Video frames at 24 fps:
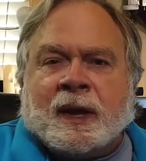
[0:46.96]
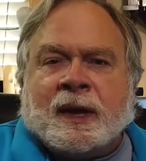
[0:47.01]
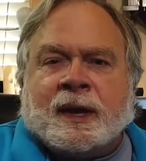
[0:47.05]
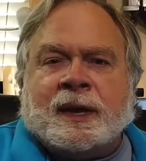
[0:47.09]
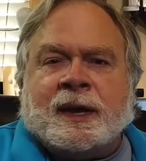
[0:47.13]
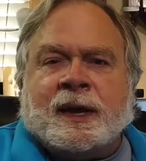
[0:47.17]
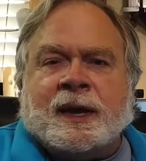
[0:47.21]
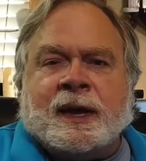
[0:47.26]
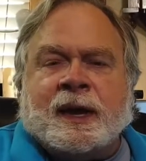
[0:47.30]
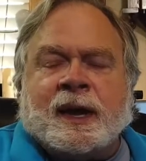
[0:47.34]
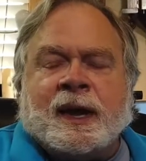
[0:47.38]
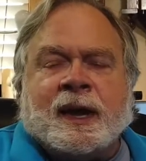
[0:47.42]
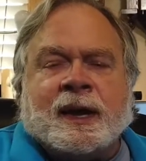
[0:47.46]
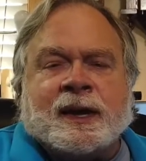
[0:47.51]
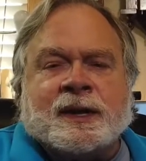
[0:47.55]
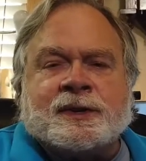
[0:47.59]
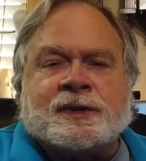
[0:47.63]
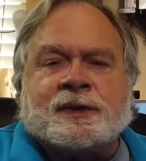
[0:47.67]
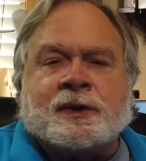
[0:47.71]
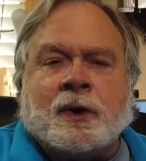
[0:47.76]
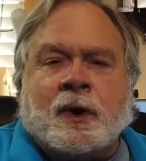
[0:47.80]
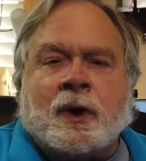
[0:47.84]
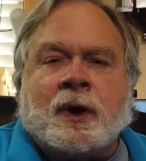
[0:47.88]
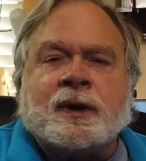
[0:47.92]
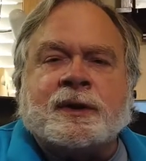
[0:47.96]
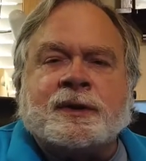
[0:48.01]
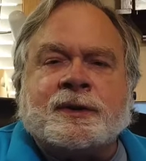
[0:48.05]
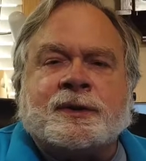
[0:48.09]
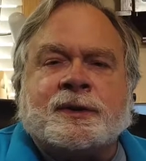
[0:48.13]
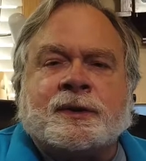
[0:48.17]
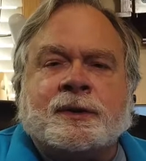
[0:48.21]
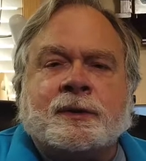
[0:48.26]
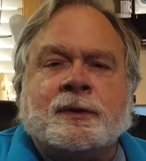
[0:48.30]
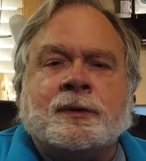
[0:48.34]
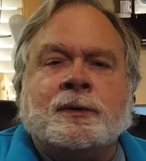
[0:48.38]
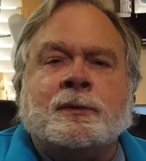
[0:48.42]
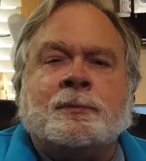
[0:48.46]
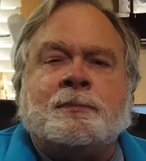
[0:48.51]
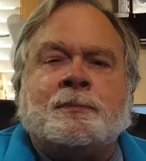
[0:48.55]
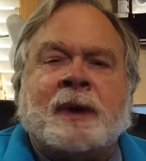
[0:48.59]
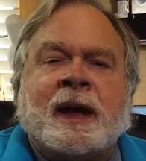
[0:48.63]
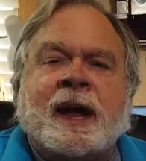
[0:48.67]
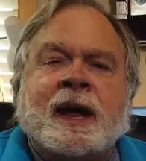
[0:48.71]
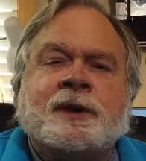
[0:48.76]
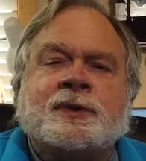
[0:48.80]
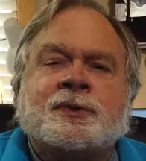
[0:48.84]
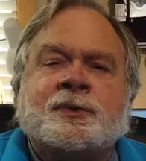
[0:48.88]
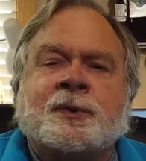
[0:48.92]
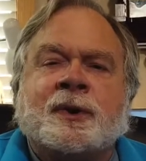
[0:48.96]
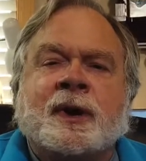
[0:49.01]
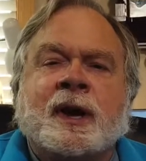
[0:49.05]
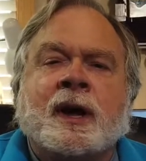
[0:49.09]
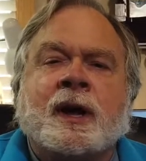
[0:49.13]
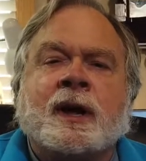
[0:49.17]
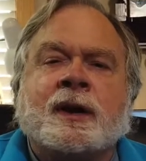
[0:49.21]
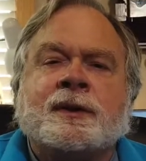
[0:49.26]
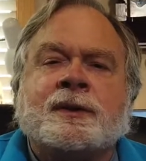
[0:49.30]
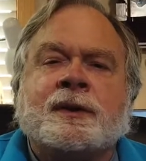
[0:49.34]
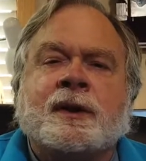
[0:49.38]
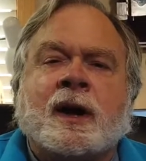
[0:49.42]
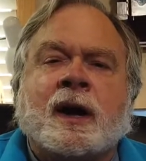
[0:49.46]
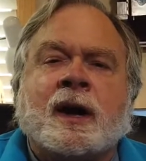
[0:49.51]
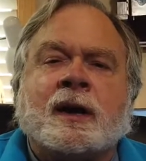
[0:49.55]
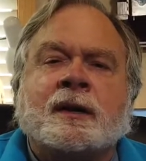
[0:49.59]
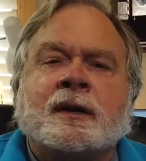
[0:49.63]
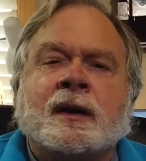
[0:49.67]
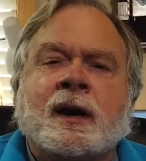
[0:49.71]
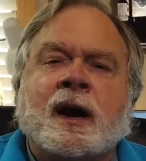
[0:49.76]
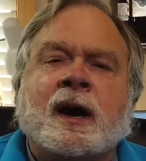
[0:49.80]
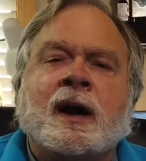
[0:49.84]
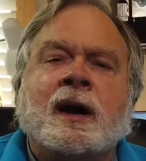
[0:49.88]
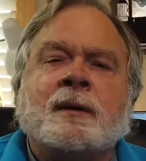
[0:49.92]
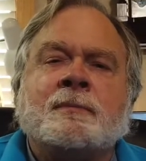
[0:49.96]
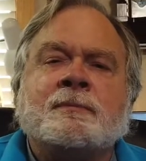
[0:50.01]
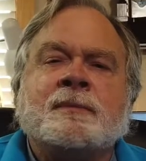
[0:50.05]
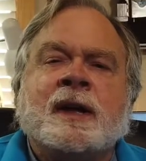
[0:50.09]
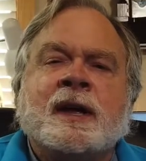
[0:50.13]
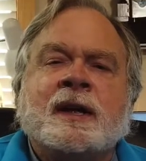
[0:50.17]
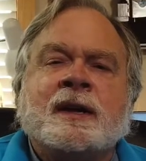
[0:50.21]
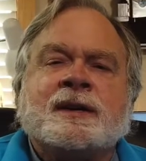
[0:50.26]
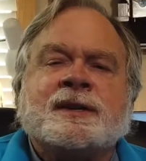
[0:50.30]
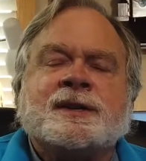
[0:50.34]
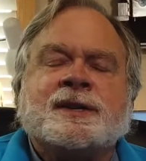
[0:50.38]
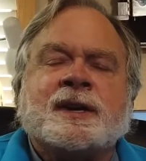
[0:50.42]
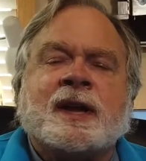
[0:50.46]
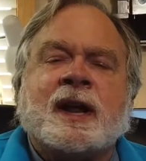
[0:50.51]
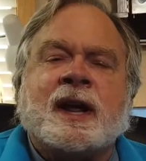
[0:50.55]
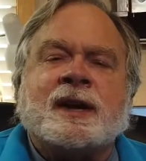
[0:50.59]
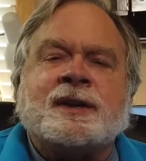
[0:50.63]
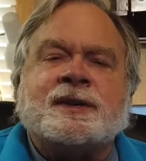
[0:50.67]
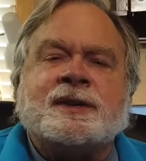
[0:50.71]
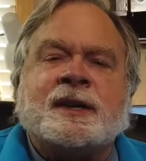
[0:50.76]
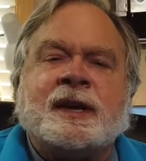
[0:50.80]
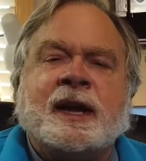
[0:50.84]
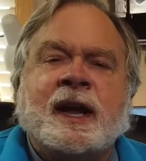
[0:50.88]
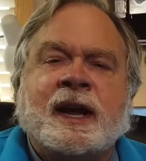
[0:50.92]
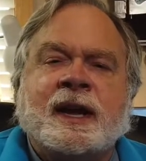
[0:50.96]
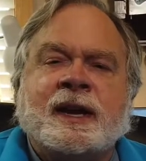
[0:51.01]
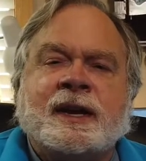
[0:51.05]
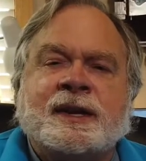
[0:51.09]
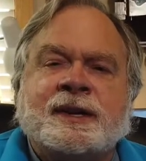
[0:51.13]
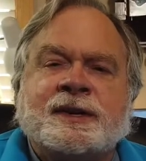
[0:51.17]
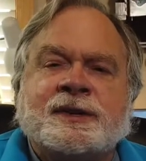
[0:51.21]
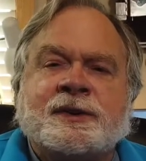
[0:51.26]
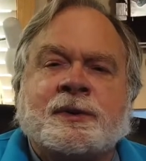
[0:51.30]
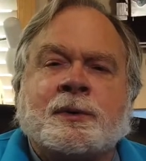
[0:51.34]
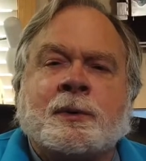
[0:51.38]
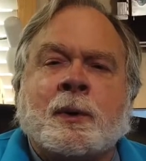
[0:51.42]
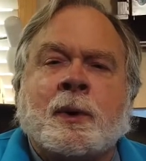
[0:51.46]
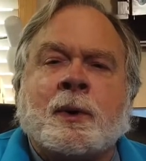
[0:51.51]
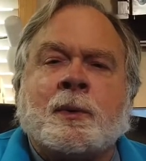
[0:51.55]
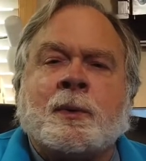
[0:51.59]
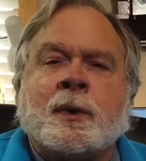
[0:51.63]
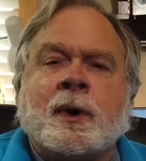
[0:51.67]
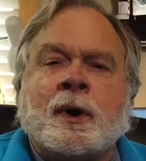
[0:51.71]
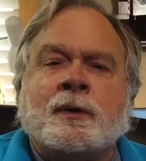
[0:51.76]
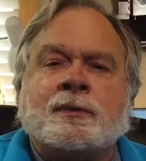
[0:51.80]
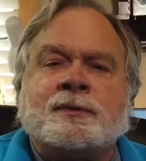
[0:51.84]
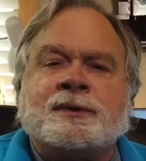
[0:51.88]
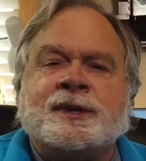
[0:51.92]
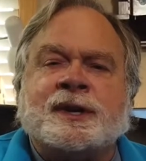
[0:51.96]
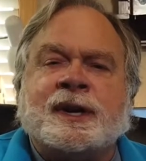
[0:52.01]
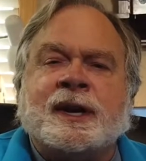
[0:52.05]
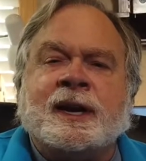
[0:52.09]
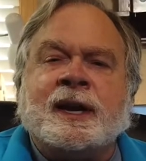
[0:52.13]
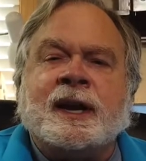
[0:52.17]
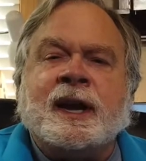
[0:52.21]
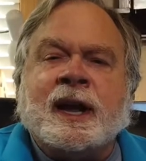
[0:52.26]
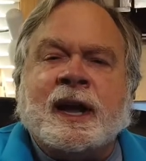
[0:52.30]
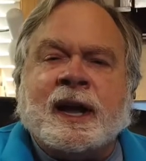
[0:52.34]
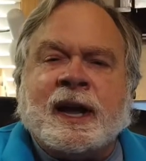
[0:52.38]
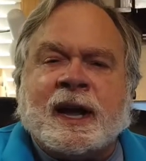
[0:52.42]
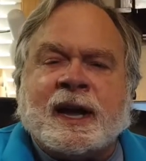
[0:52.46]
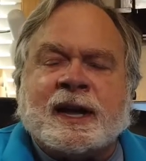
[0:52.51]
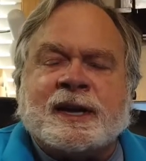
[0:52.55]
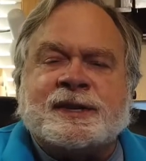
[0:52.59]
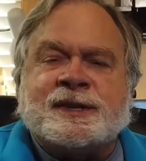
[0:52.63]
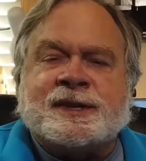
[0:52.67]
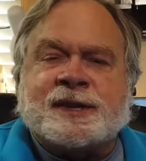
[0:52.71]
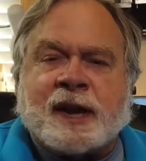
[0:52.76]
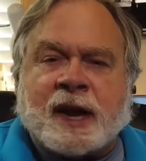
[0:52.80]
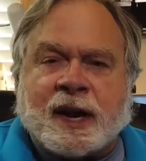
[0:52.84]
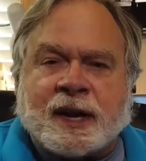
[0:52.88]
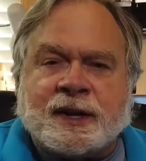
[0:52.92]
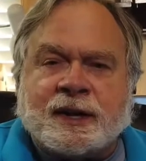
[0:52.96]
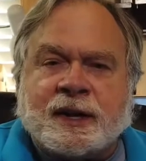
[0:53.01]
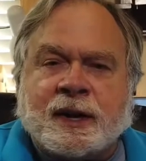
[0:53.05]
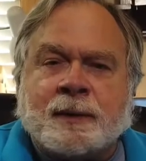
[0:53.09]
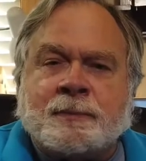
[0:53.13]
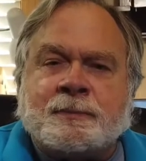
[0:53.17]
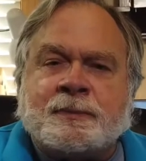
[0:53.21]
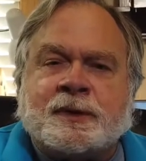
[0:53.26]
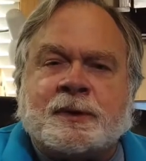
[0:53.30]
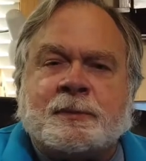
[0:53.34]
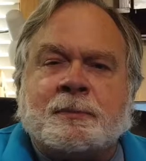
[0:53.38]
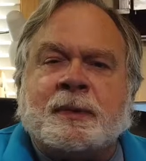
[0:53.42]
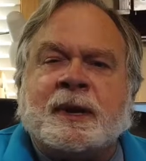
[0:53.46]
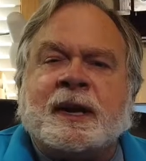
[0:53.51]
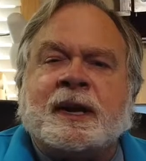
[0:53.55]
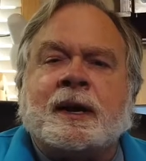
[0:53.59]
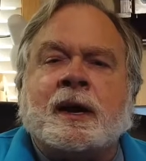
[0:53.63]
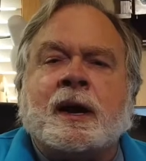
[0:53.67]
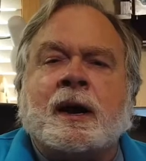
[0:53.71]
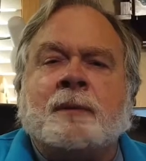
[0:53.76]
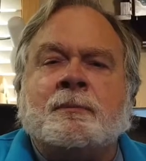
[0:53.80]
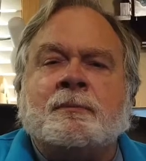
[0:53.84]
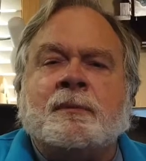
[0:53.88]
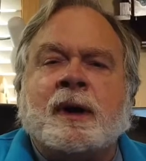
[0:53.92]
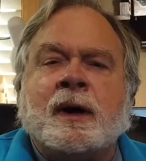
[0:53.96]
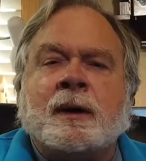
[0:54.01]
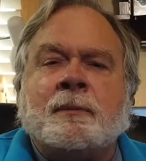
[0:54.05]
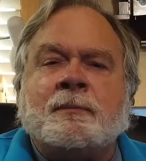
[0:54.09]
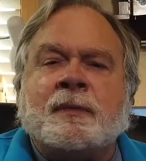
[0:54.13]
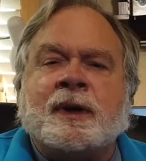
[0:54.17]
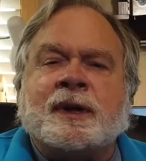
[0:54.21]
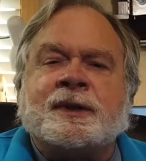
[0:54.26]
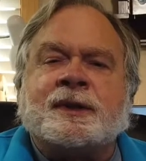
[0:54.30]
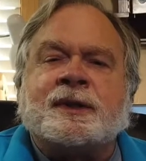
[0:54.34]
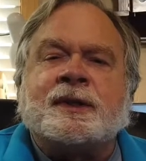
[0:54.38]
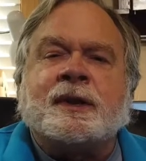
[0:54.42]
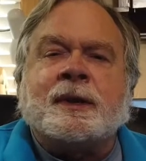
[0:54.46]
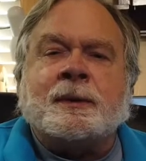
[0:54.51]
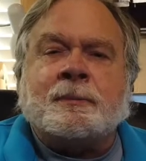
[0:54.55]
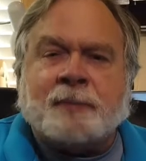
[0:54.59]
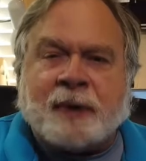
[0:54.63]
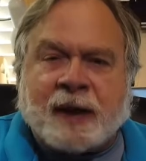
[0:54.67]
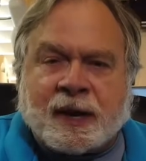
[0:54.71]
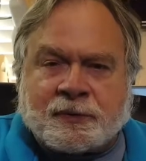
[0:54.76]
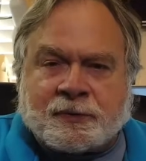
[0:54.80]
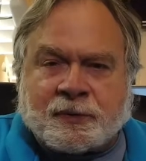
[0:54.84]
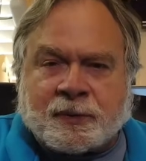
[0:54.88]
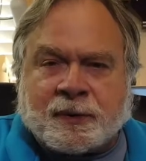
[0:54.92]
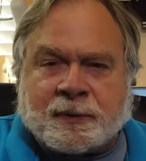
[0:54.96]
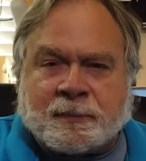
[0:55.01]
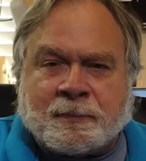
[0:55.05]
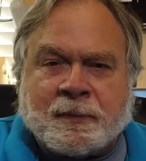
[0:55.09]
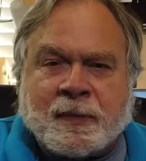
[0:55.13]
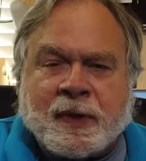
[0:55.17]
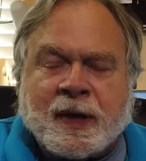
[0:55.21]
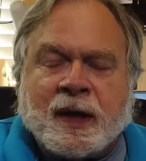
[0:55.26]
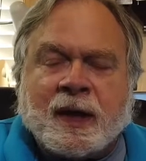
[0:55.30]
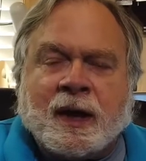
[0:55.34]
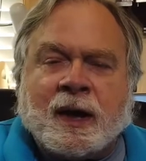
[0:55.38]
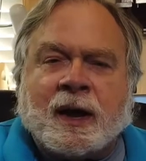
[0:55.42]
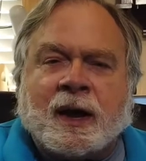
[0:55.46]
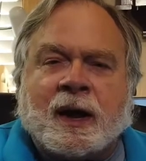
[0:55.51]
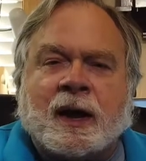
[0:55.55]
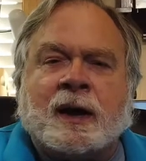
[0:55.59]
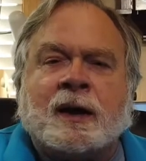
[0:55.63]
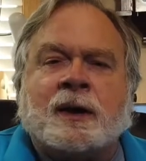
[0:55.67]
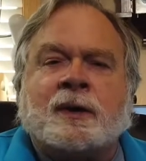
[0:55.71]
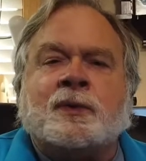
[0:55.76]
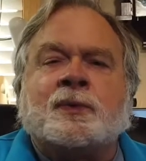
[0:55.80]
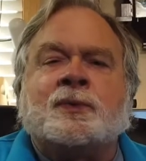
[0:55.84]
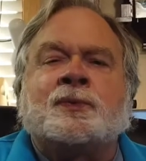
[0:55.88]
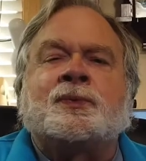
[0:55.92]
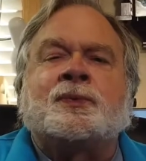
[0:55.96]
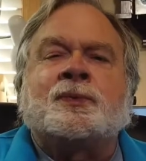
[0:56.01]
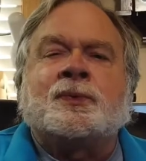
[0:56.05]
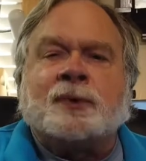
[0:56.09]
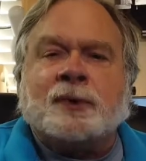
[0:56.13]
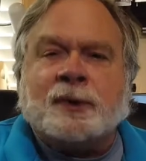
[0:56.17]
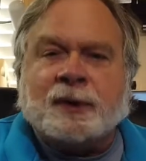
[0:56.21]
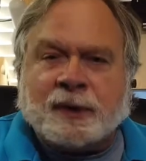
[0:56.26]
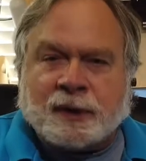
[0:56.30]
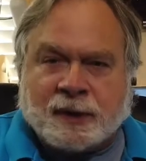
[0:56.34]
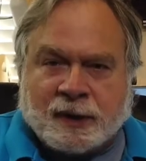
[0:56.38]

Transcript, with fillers: He has gone to patreon.com slash KE0OG and signed up to become a monthly patron of